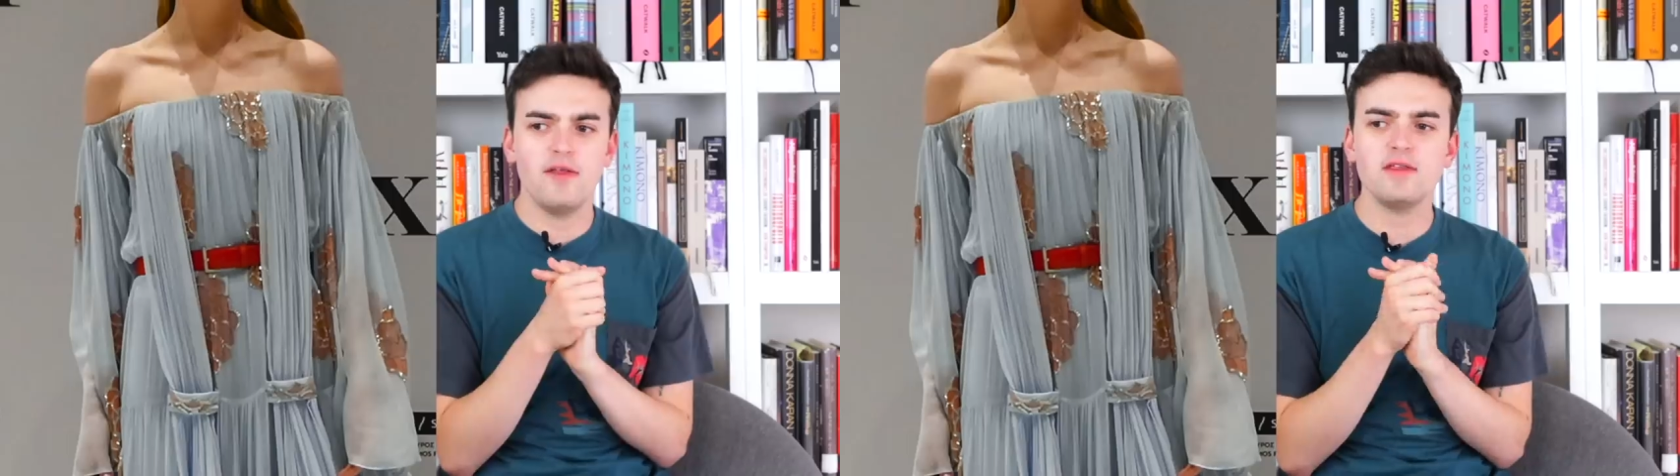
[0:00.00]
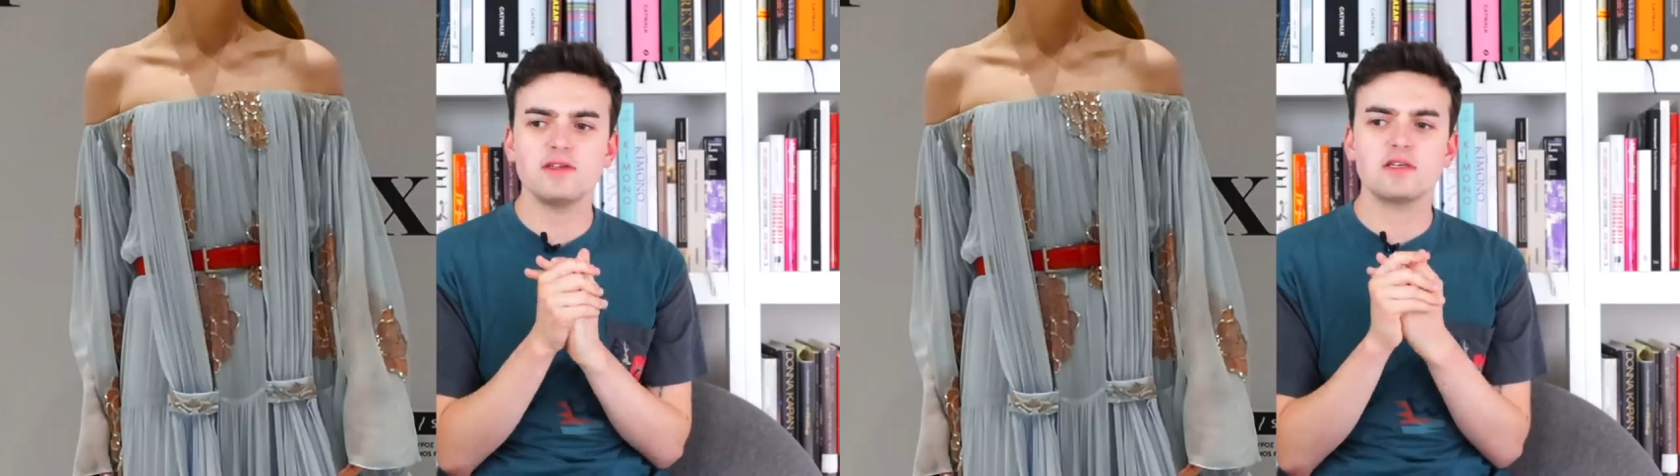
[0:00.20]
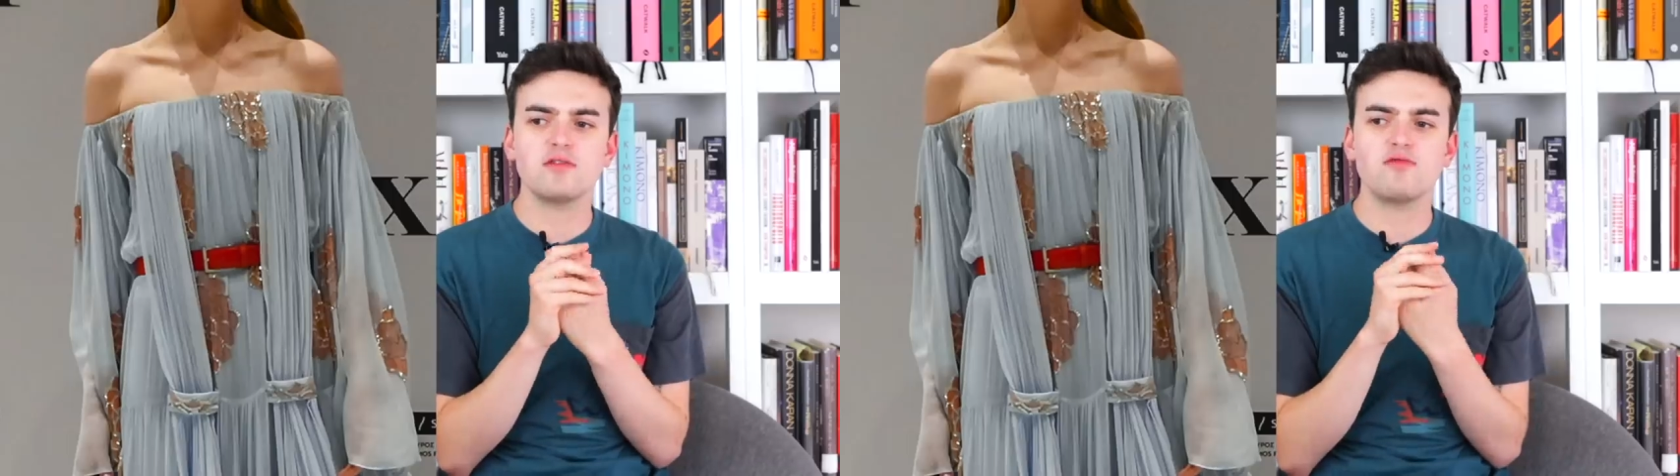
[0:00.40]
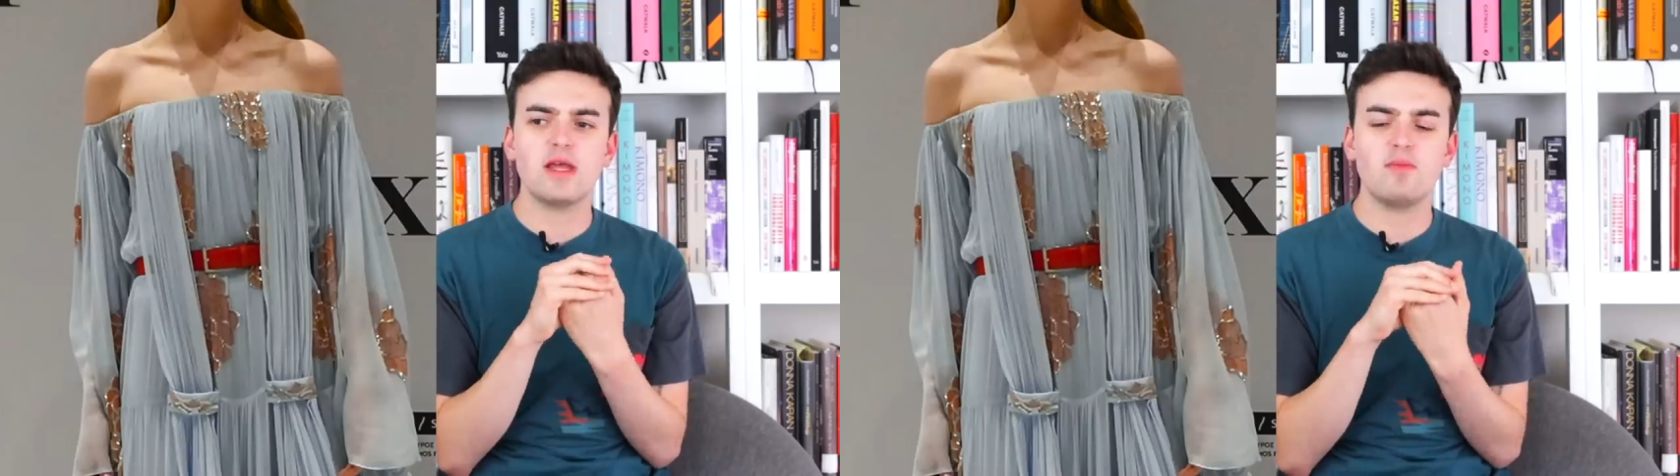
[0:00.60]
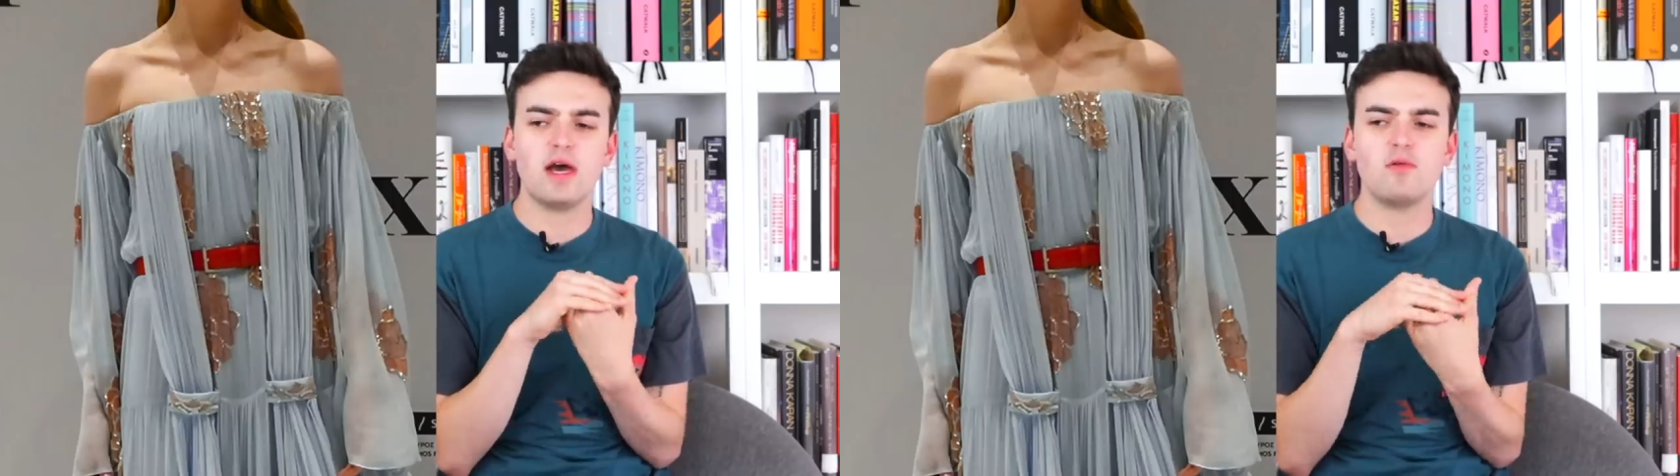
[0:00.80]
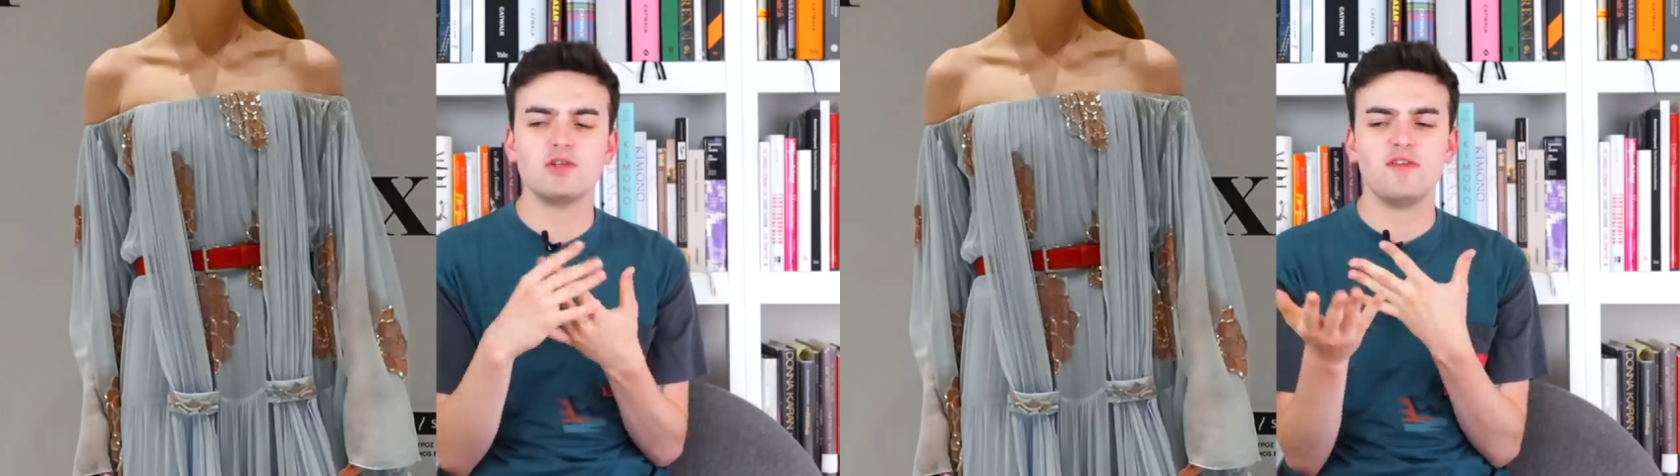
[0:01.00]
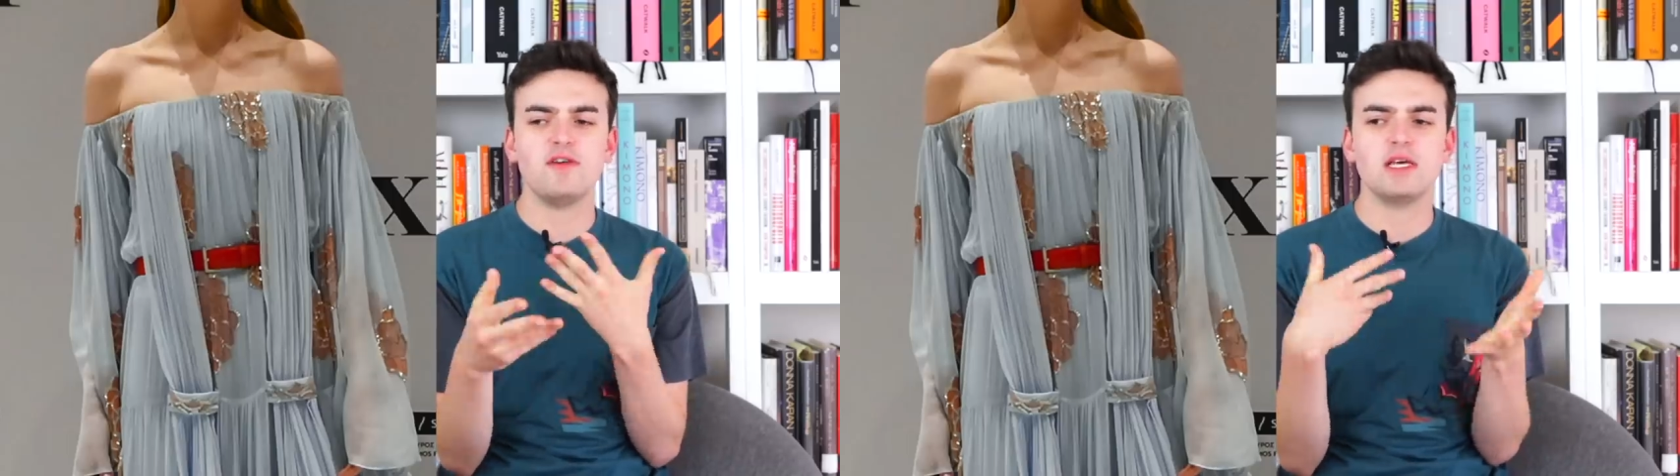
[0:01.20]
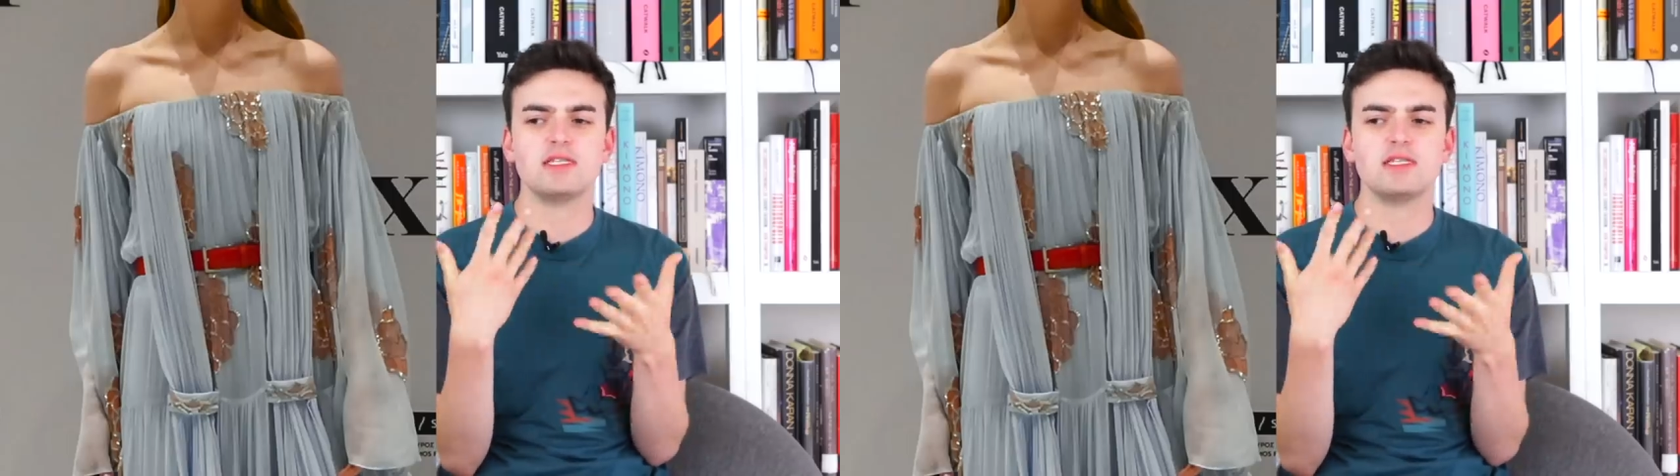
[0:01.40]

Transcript: And then there's little red belt, which I feel